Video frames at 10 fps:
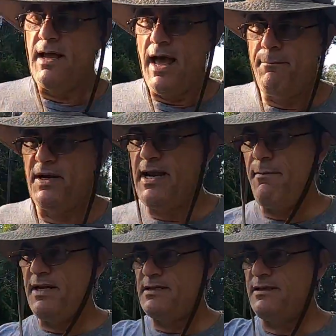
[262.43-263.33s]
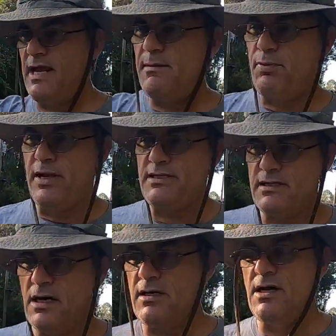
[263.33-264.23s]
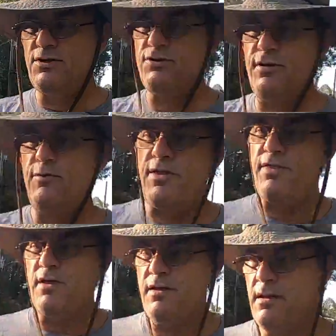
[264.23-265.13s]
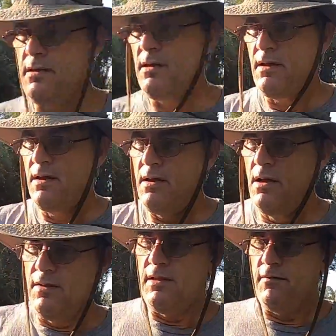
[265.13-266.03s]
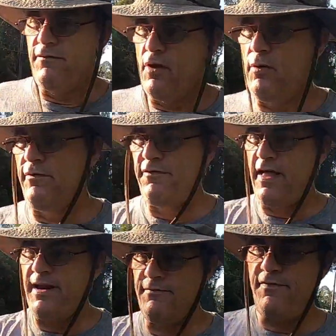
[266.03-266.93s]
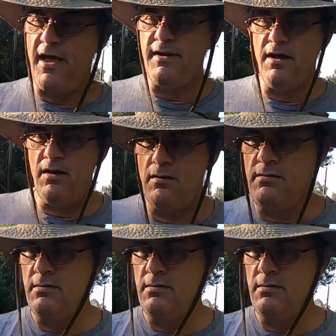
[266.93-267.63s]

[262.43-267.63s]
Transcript: epidemics that take place in our country with the the flow of fentanyl.